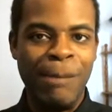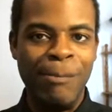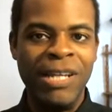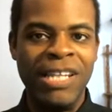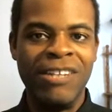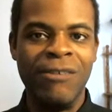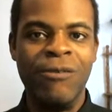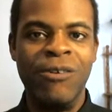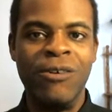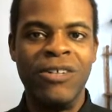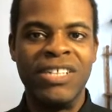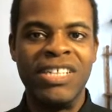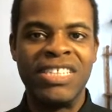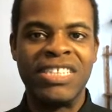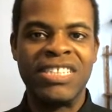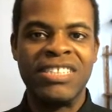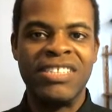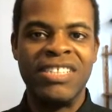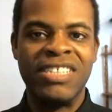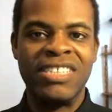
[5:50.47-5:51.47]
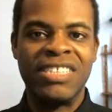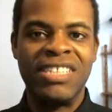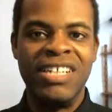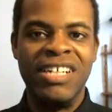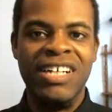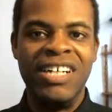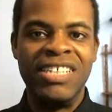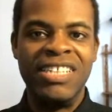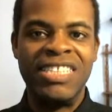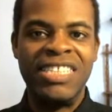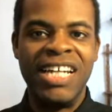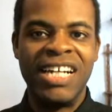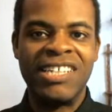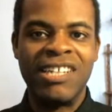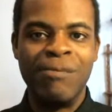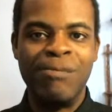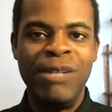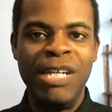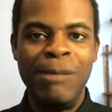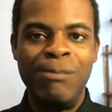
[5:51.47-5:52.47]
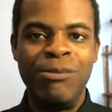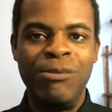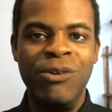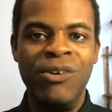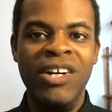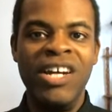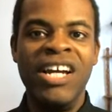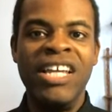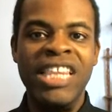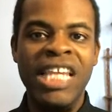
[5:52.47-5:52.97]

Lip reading: I mean, they weren't just a sect of people.